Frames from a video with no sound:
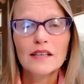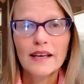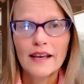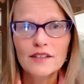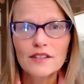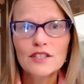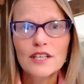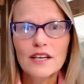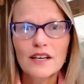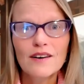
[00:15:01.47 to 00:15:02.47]
The
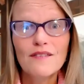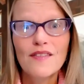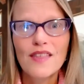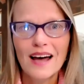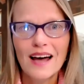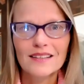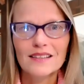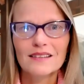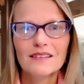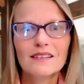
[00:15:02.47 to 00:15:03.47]
energy of
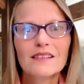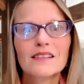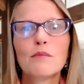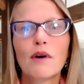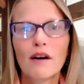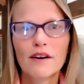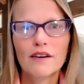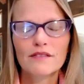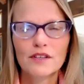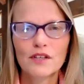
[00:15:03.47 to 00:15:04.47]
that is a
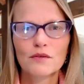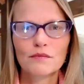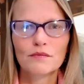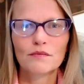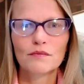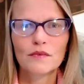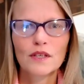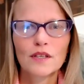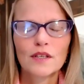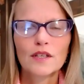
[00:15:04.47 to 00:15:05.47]
part of you.
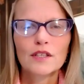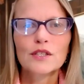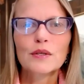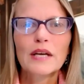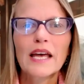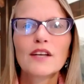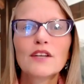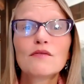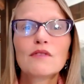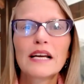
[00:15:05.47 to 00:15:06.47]
So
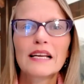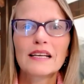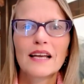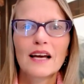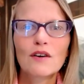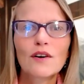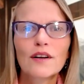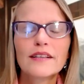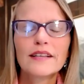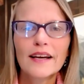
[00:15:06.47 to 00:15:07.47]
can you right now
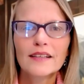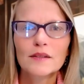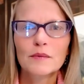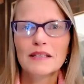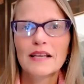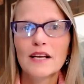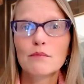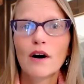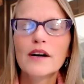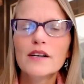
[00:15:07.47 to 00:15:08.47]
connect with
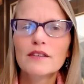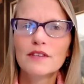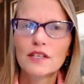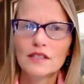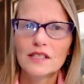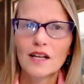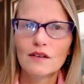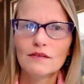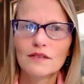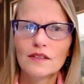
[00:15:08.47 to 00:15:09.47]
that part of
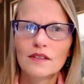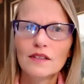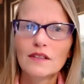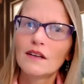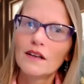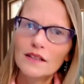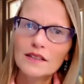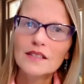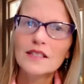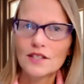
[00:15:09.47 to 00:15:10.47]
yourself?
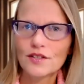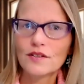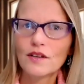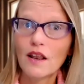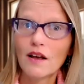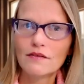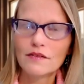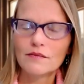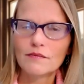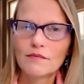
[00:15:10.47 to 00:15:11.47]
Unconditional love.